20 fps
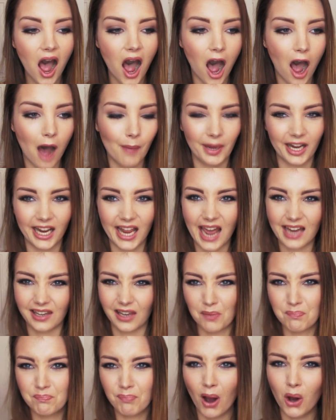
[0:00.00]
and I had
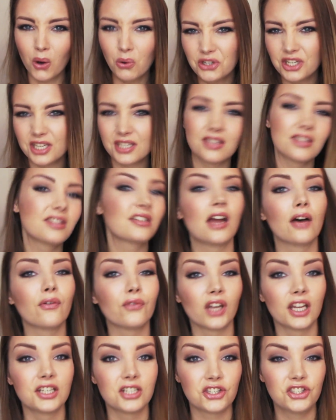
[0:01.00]
like bulges and
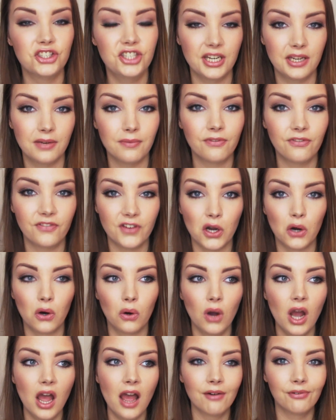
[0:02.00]
stuff, and I just didn't
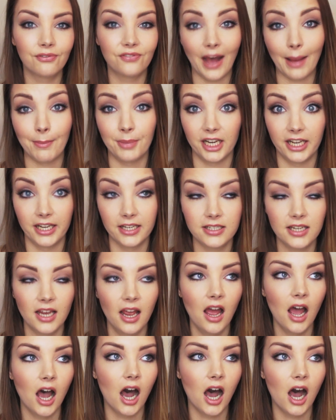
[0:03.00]
feel fab in it.